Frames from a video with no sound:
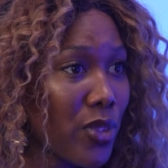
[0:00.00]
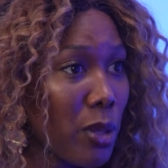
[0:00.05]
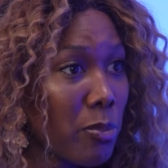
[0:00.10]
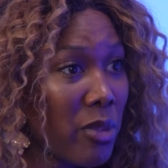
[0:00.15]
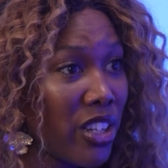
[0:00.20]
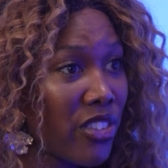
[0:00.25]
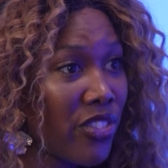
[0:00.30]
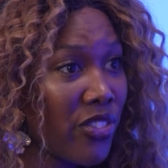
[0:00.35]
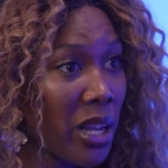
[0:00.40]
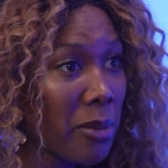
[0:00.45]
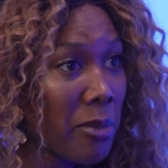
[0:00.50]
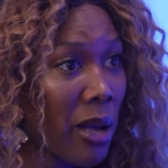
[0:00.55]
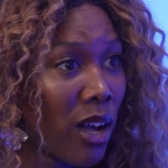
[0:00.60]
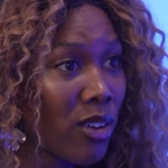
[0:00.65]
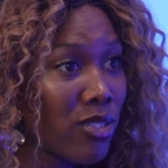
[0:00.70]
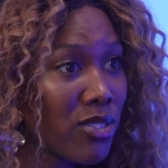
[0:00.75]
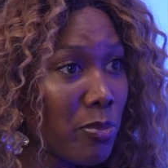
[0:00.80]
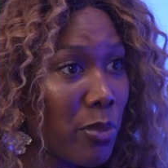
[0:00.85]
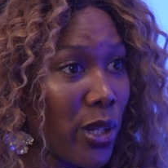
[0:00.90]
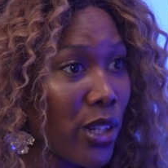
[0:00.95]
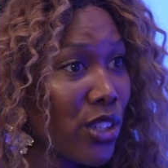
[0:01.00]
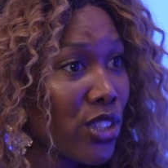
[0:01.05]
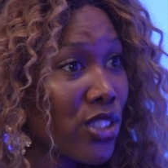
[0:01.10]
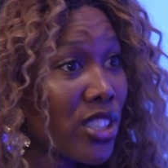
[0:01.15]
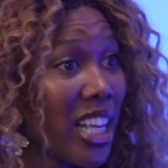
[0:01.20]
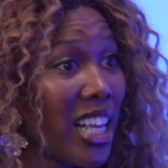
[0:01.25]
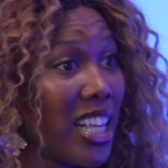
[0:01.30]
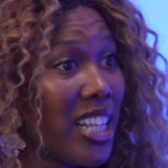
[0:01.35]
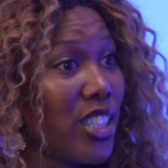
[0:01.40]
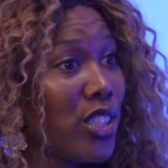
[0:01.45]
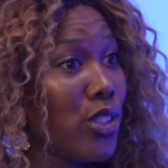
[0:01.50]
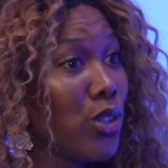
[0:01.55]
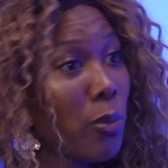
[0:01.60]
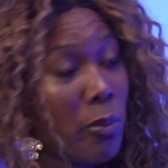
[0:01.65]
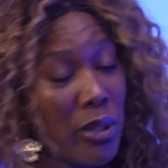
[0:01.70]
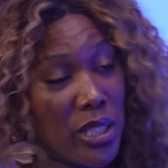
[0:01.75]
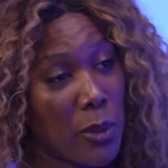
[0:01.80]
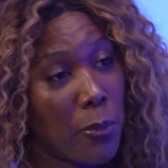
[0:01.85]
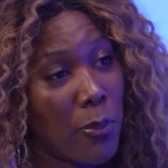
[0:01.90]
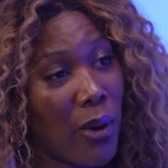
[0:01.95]
being female, because you'll
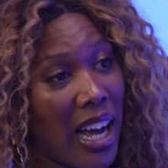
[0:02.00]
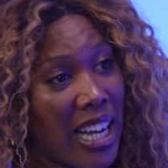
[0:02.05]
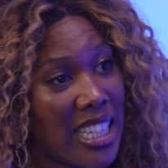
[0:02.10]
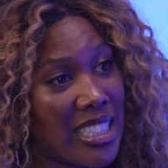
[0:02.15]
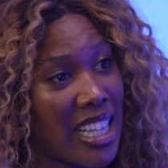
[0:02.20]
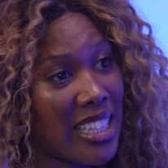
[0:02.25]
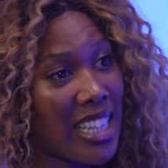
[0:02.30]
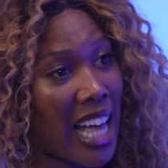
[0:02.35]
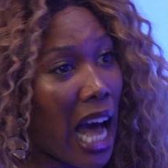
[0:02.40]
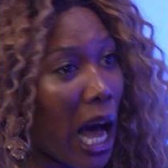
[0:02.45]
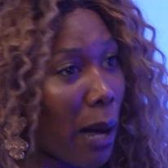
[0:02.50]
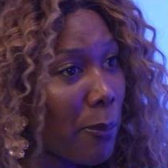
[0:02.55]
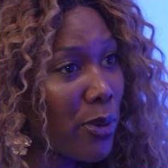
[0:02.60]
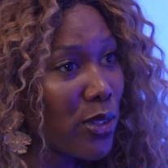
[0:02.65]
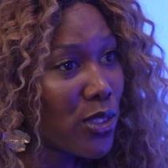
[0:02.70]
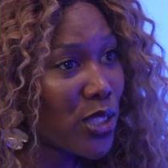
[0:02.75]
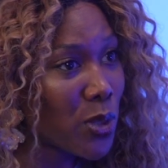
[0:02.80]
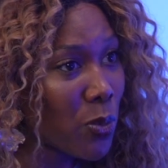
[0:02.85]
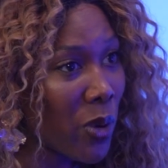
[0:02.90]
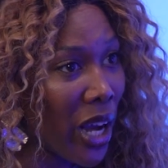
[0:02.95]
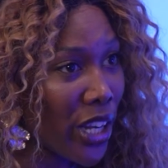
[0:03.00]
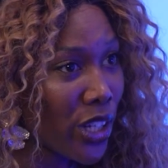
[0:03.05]
be surprised that happens where,